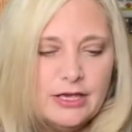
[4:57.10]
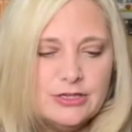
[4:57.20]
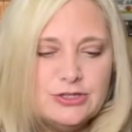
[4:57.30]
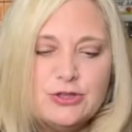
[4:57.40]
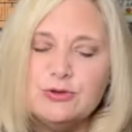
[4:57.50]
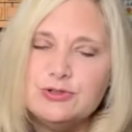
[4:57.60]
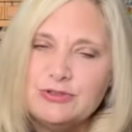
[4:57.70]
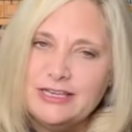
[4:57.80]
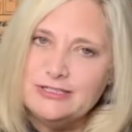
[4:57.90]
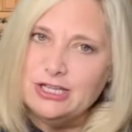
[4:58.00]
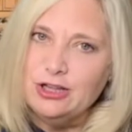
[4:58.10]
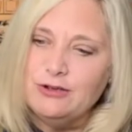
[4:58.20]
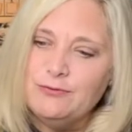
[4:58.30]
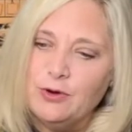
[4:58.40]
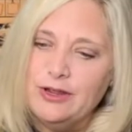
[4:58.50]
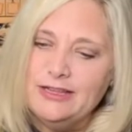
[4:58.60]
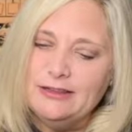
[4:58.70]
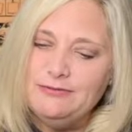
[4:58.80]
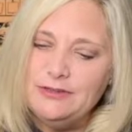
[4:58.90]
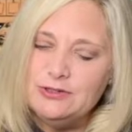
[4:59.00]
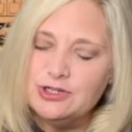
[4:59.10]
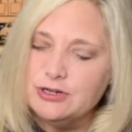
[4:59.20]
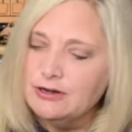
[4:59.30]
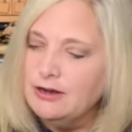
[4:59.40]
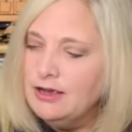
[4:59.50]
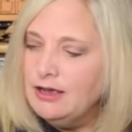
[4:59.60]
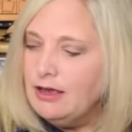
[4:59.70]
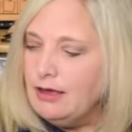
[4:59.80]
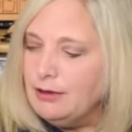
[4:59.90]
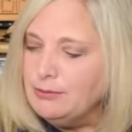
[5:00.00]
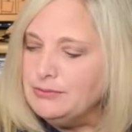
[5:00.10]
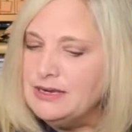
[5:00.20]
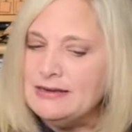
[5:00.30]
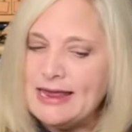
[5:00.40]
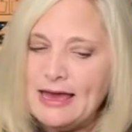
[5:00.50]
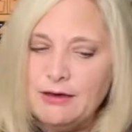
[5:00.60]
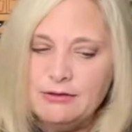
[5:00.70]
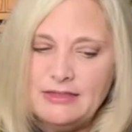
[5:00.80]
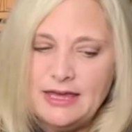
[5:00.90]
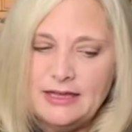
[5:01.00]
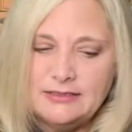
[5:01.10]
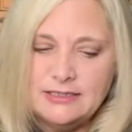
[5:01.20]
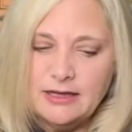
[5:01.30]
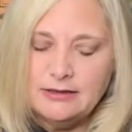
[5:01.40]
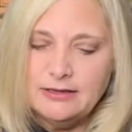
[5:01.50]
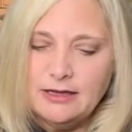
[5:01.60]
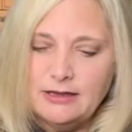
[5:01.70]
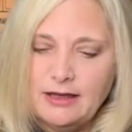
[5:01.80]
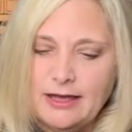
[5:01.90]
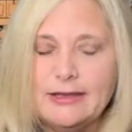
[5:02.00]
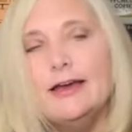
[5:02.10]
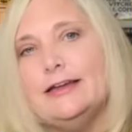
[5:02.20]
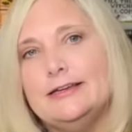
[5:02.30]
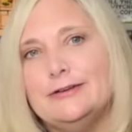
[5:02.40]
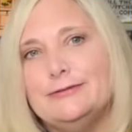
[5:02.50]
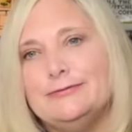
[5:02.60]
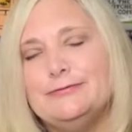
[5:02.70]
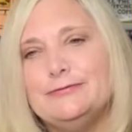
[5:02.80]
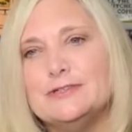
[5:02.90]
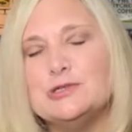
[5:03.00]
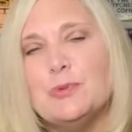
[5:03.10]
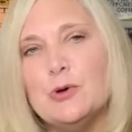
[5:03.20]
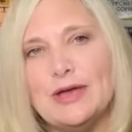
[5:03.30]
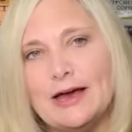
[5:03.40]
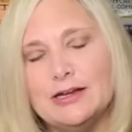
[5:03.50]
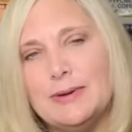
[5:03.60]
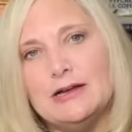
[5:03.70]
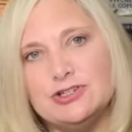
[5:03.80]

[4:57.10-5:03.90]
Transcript: So those are things to look for in the future. Um, now that I kind of spoke out about